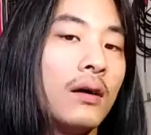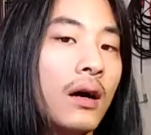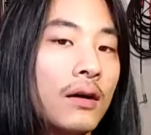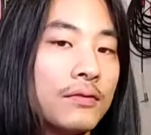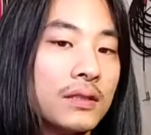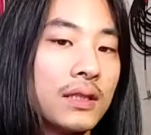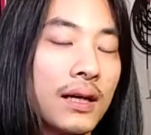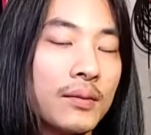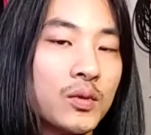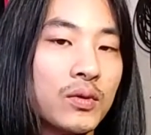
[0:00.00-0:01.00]

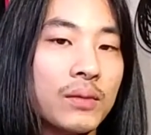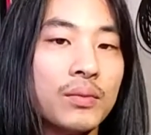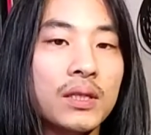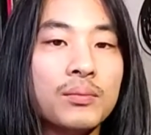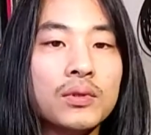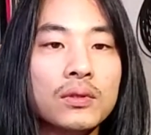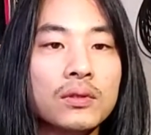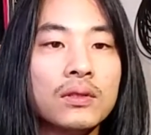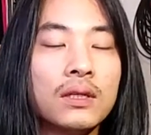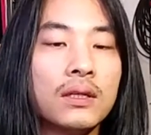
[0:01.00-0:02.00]
Oftentimes when
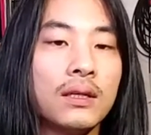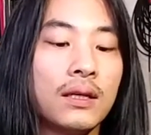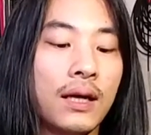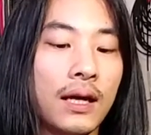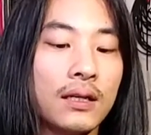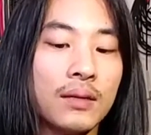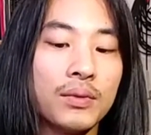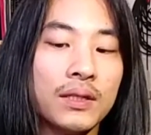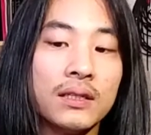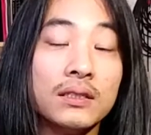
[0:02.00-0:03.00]
people end up
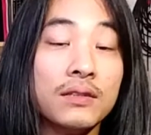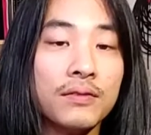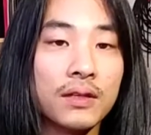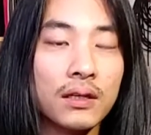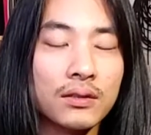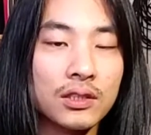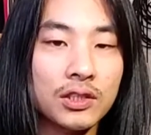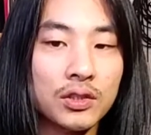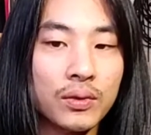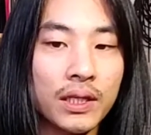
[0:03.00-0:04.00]
in a difficult
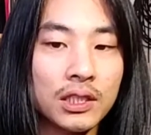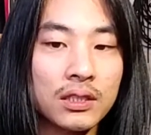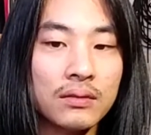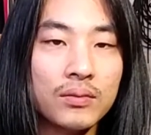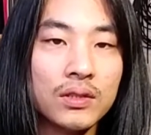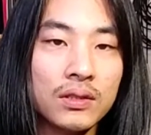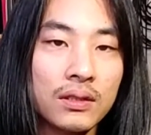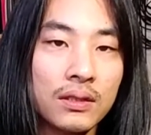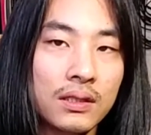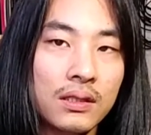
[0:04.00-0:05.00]
situation
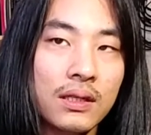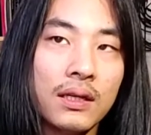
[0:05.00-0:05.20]
musically,